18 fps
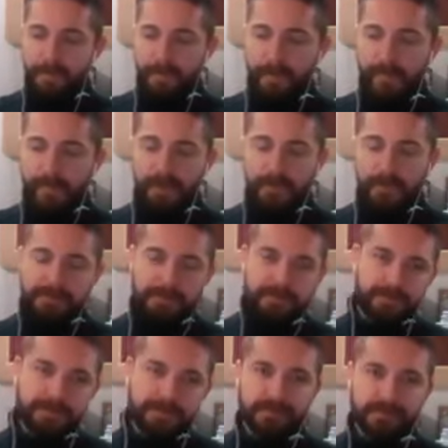
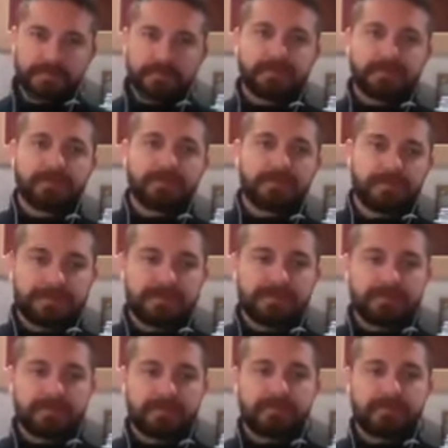
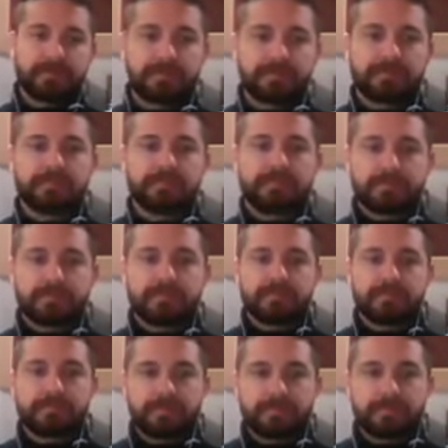
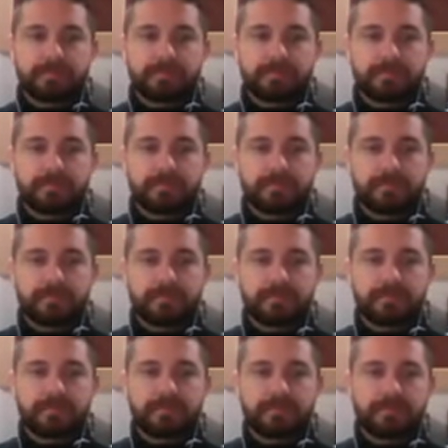
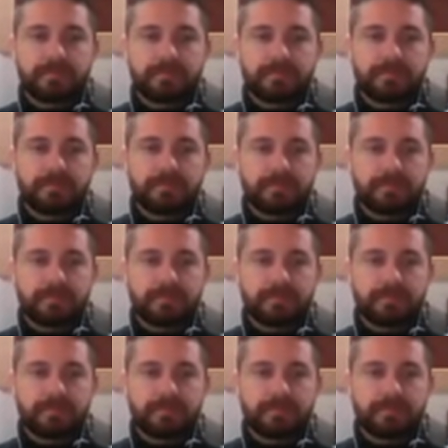The person shown says nothing.